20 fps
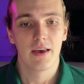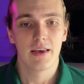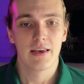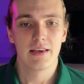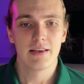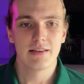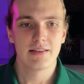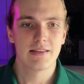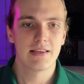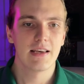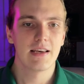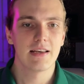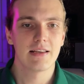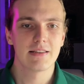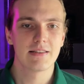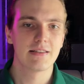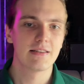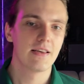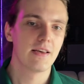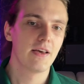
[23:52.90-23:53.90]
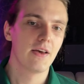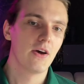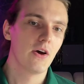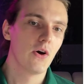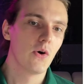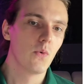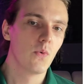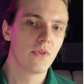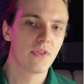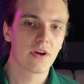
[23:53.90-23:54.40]
He says,
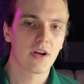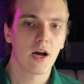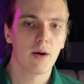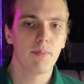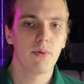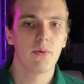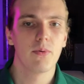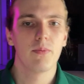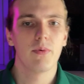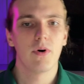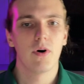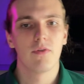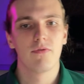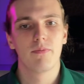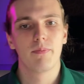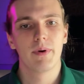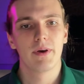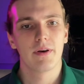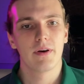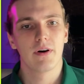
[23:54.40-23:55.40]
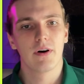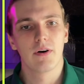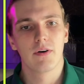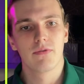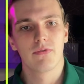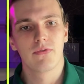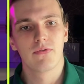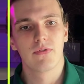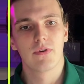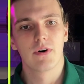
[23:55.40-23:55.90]
with a couple of
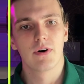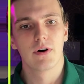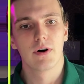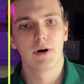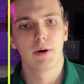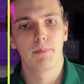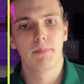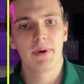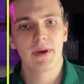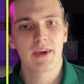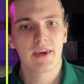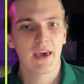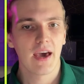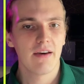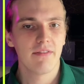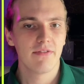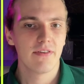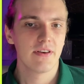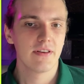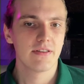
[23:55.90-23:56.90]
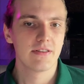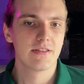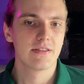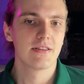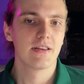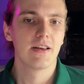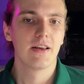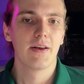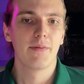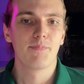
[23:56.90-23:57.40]
big
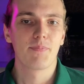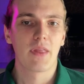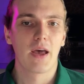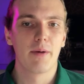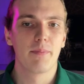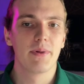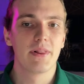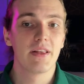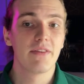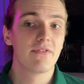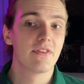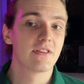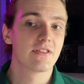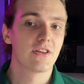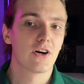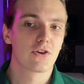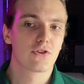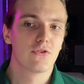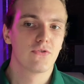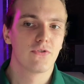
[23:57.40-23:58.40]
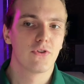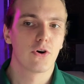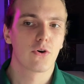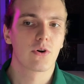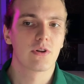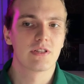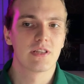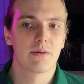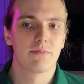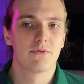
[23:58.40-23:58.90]
caveats, I believe the stock to flow
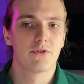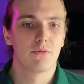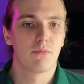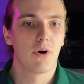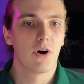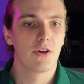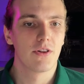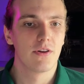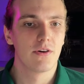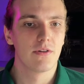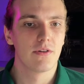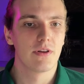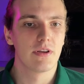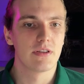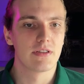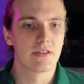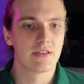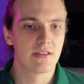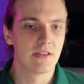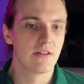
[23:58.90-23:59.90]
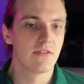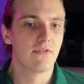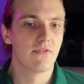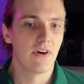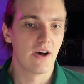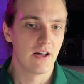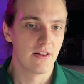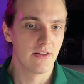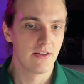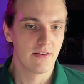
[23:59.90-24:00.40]
conceptual model is still
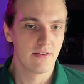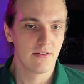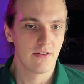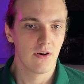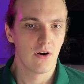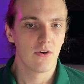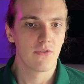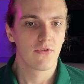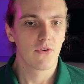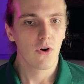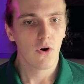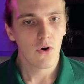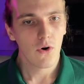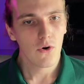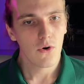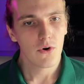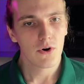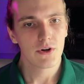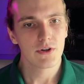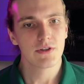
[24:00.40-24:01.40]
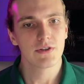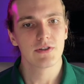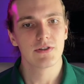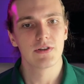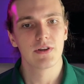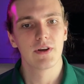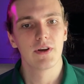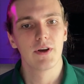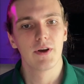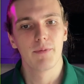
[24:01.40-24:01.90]
valid. Of
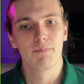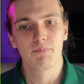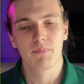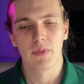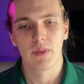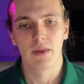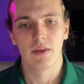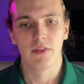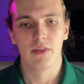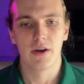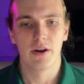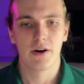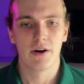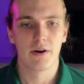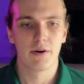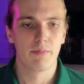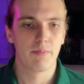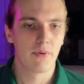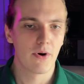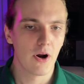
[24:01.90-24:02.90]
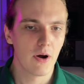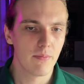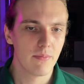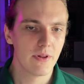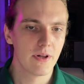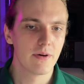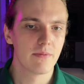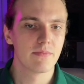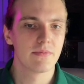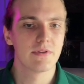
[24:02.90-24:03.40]
course, there are
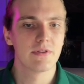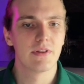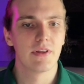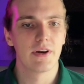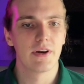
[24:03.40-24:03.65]
problems,